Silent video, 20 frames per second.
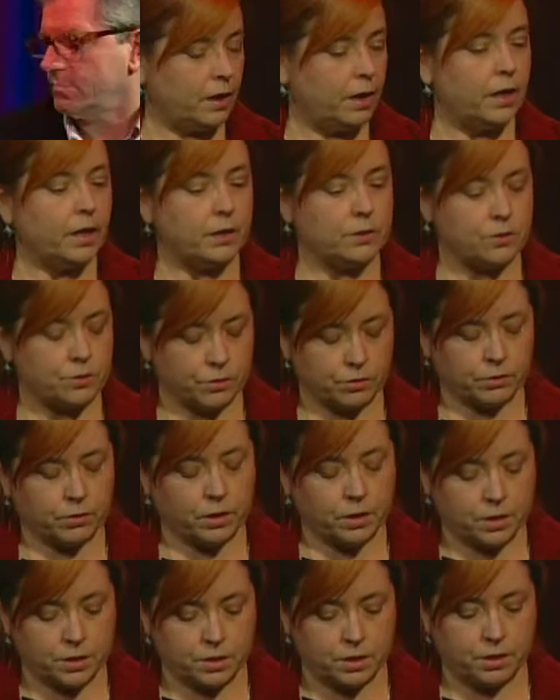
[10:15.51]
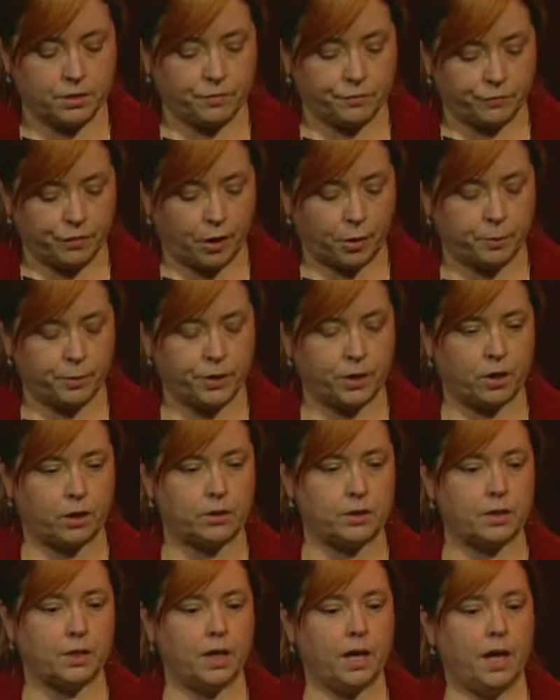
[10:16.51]
It has certainly exceeded far
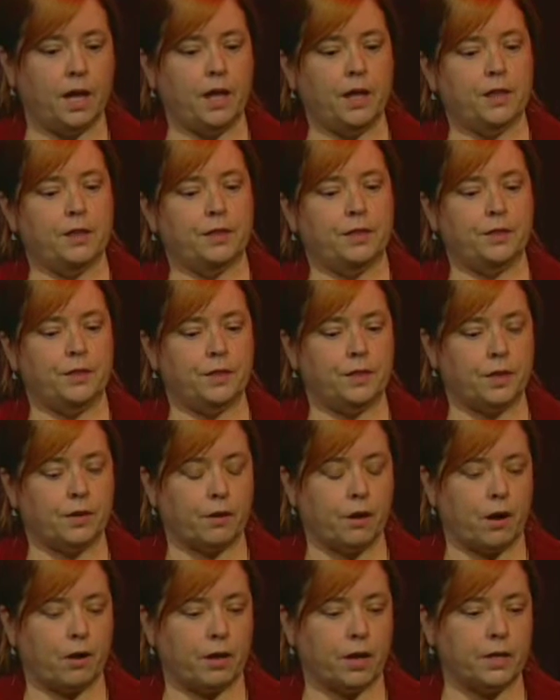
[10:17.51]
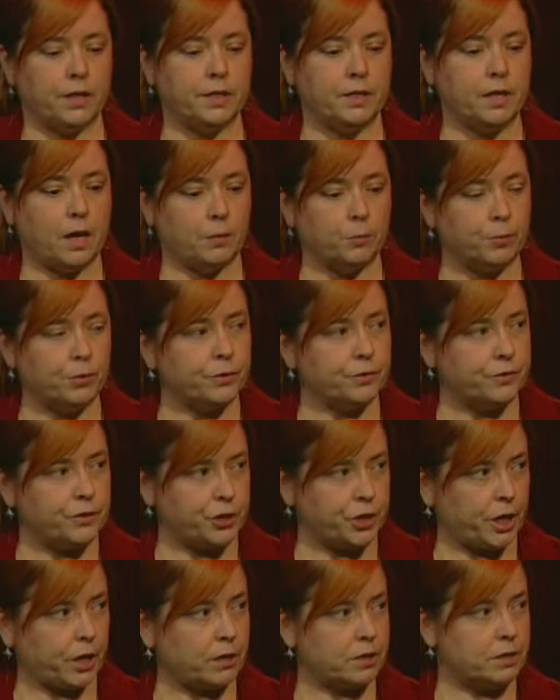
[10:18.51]
beyond it. There are a number of
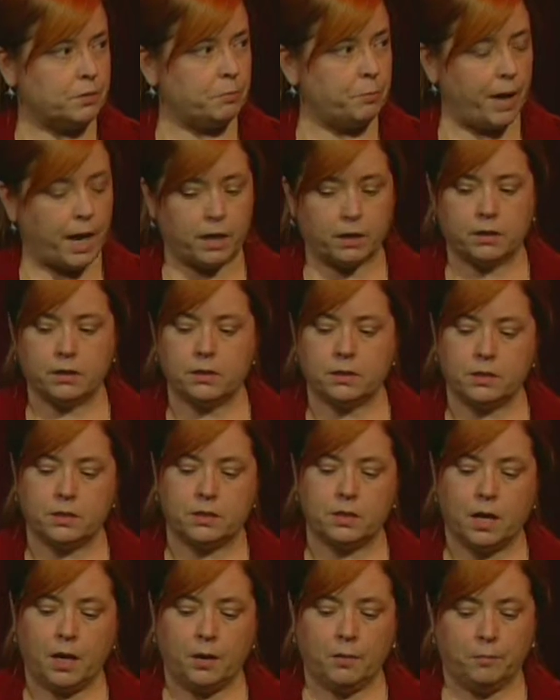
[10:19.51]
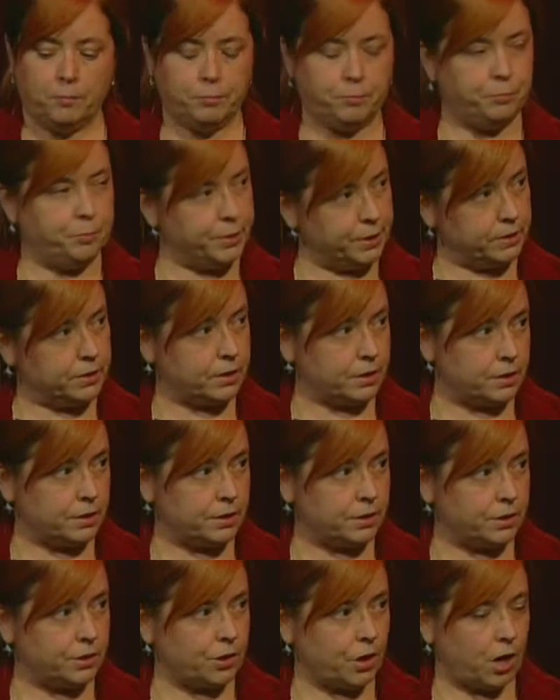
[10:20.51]
checks and balances built into
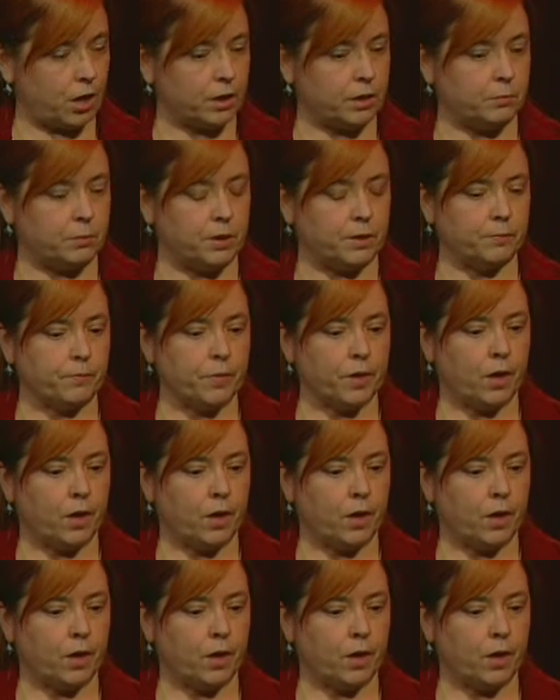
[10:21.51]
the document.